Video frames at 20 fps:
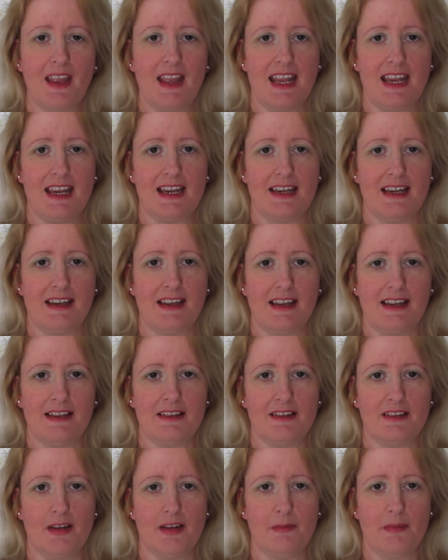
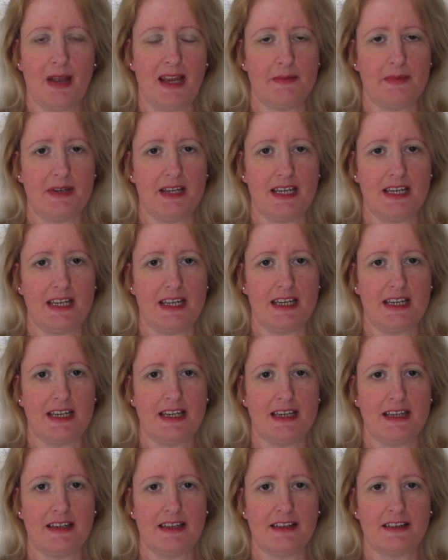and
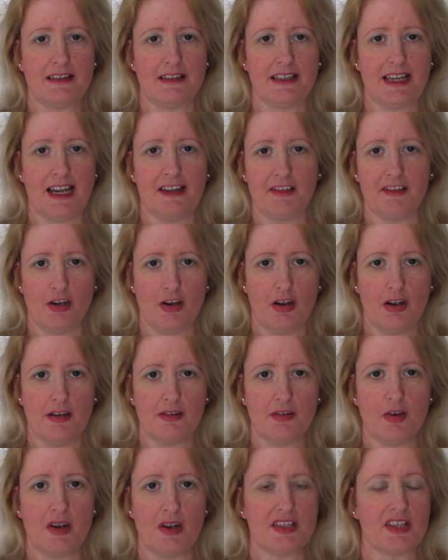maybe carry
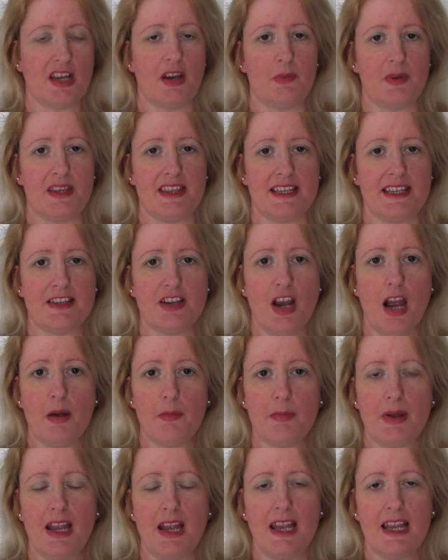on also with the
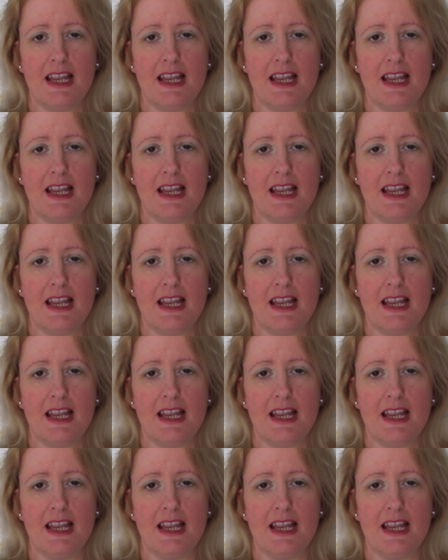top